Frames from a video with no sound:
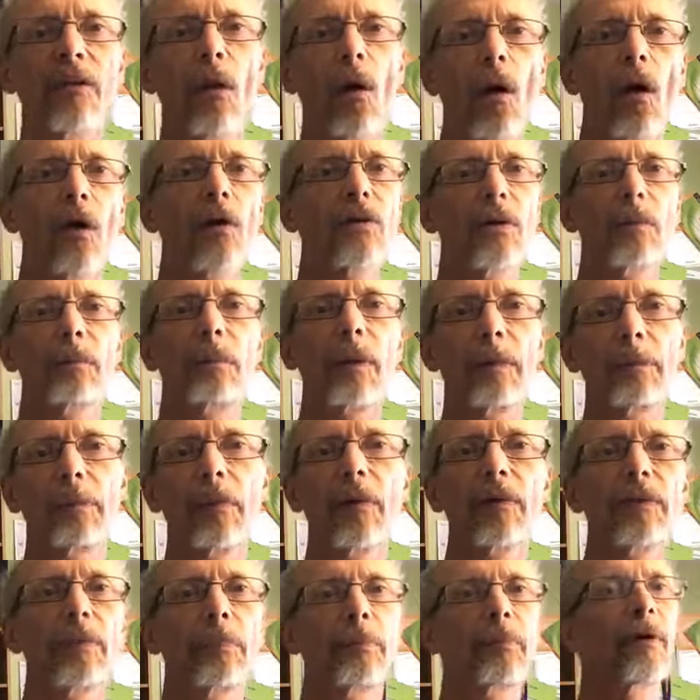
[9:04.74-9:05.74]
to all your
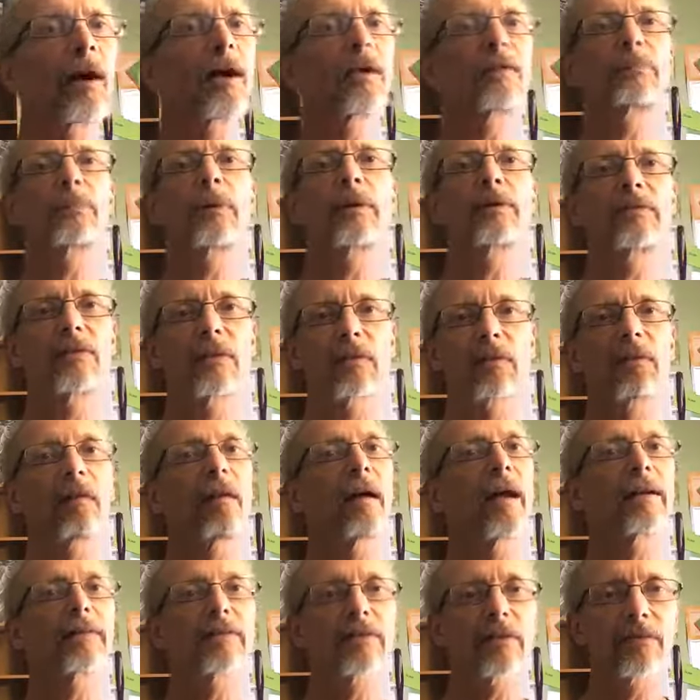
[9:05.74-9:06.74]
people, your prospects, your
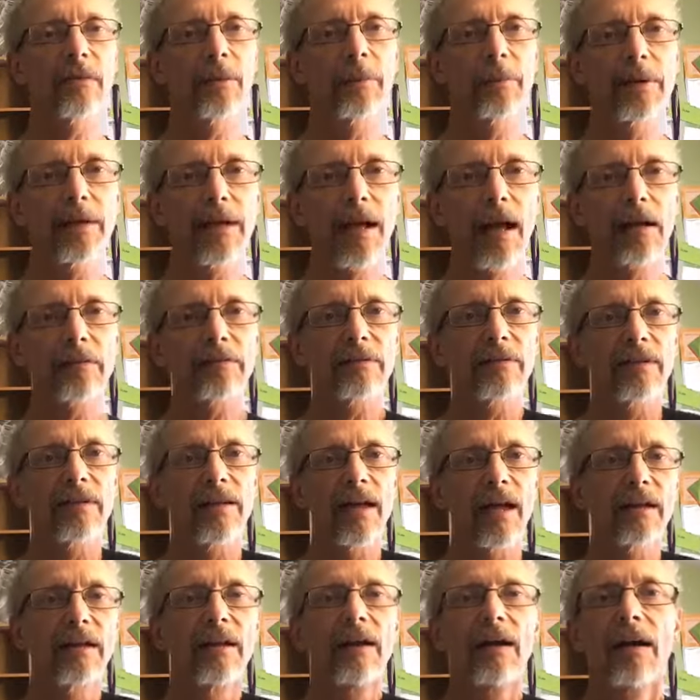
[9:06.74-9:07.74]
clients, everybody out there
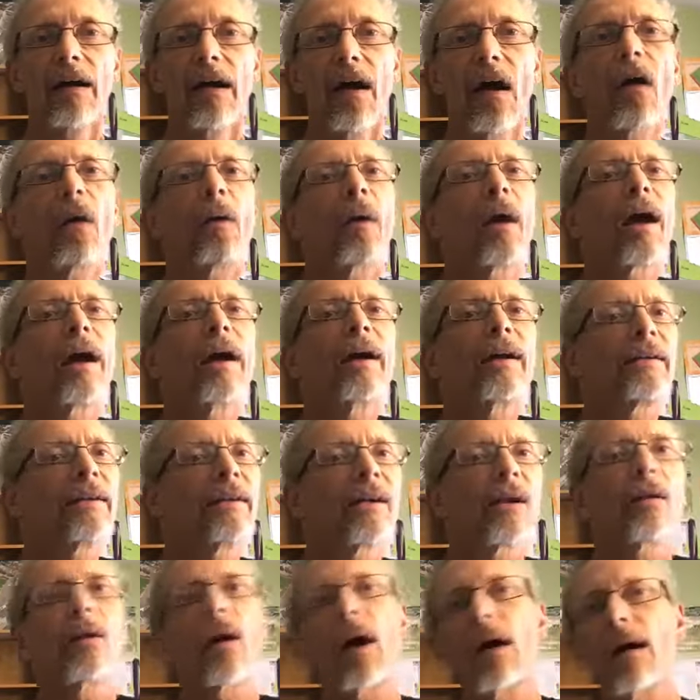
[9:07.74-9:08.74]
that, oh, hey, you know,